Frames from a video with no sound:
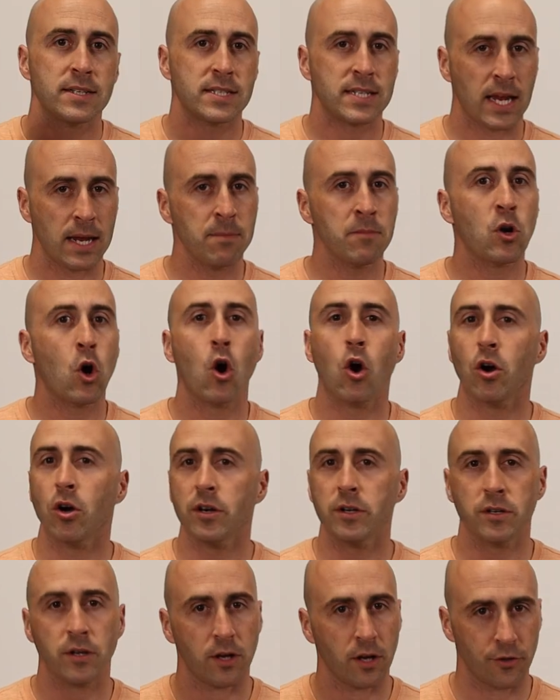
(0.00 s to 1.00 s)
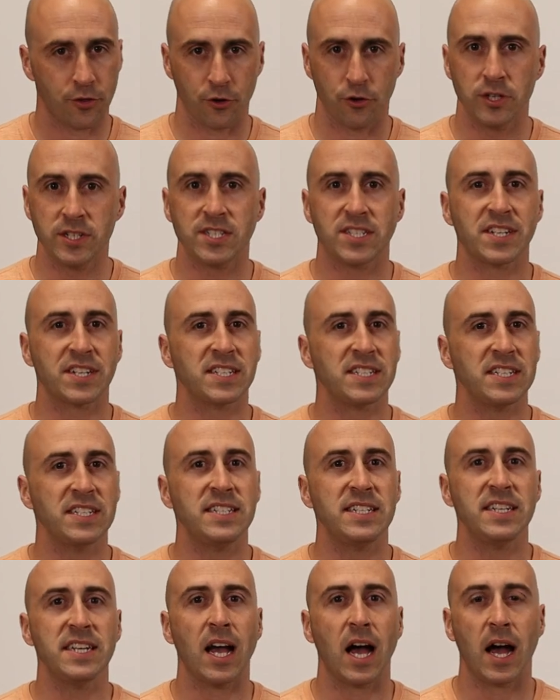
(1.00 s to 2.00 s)
Same card, a thirty sixty
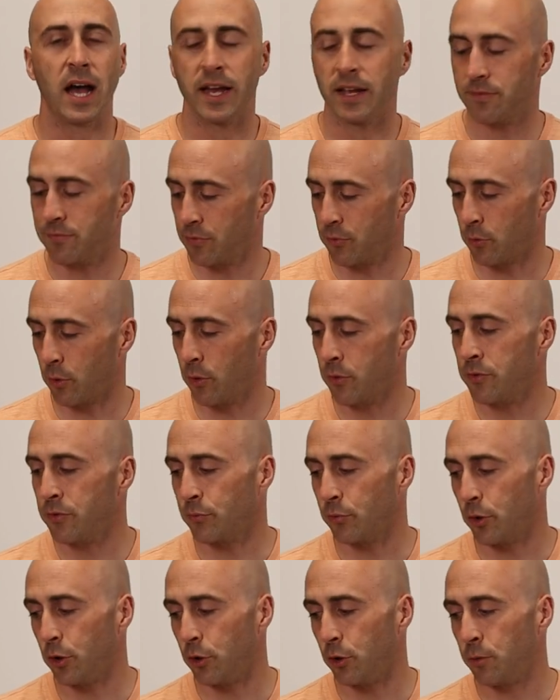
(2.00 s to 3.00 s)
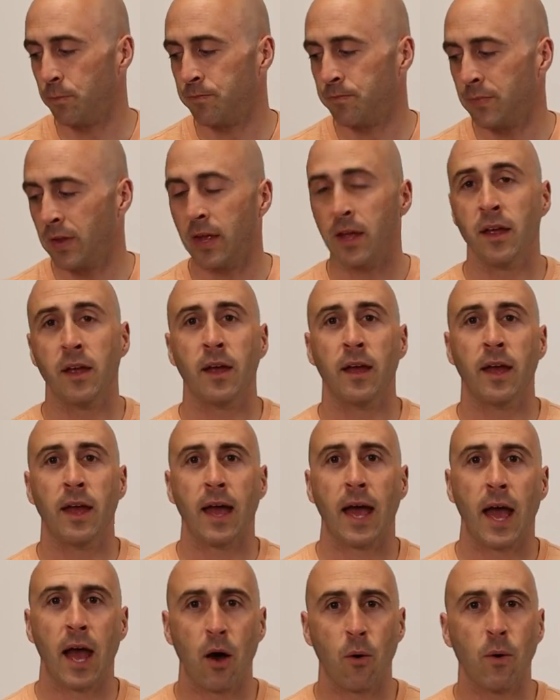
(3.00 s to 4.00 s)
Ti through and through.
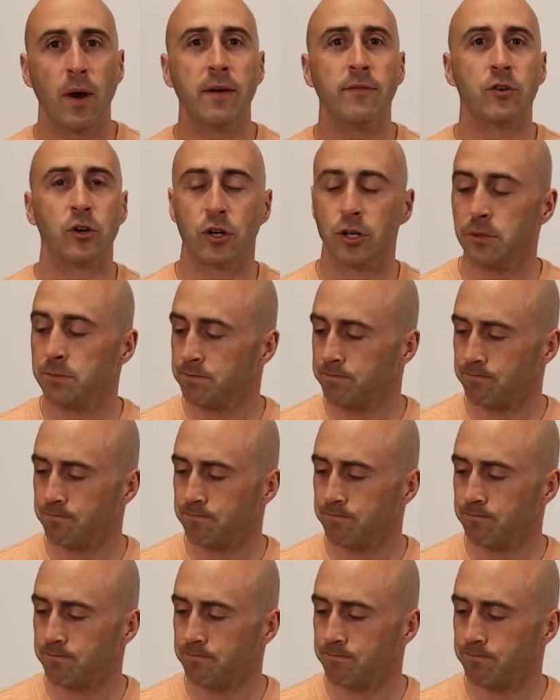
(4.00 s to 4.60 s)
However,